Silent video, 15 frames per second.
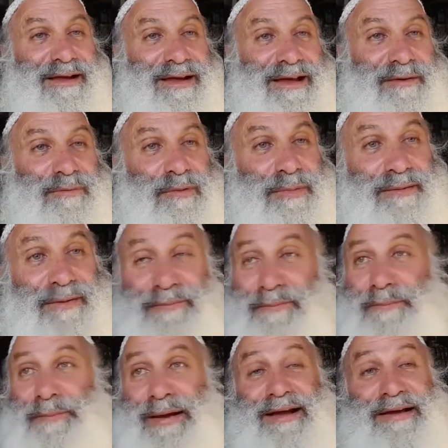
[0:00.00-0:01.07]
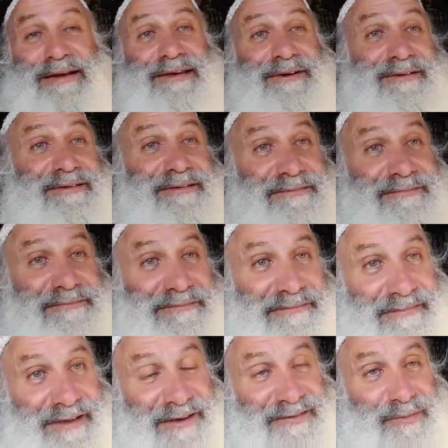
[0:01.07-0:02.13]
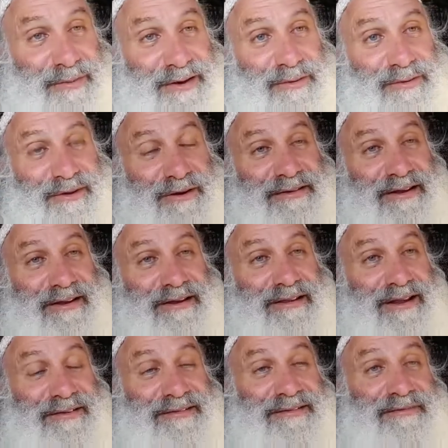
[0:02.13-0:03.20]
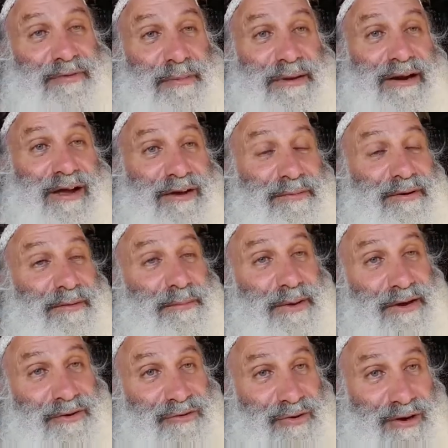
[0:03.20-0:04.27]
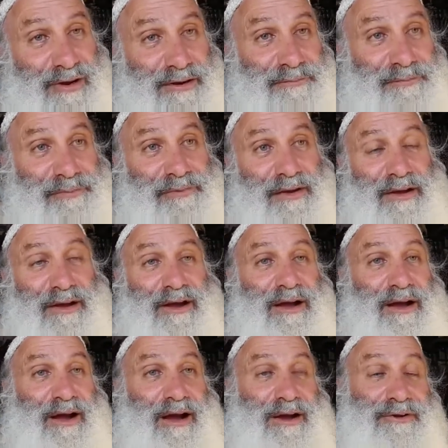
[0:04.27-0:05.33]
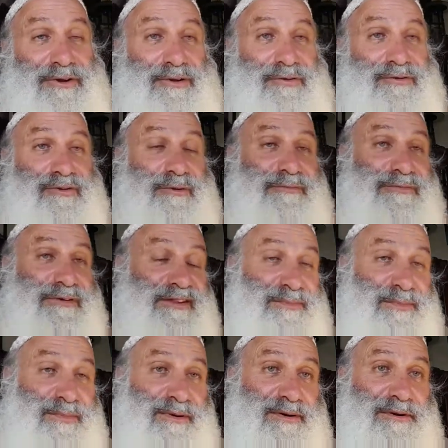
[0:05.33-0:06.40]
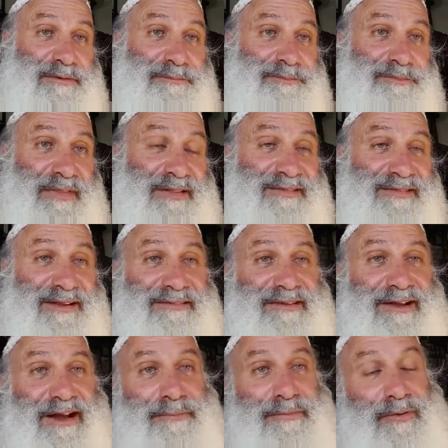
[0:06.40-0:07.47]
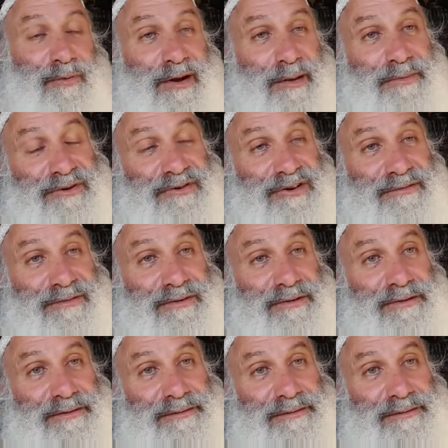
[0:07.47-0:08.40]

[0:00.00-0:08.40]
And we'll be back here next week with our daily classes of Rabbi Nachman on Patreon, on YouTube, Facebook, Inside Time, or Web Yeshiva.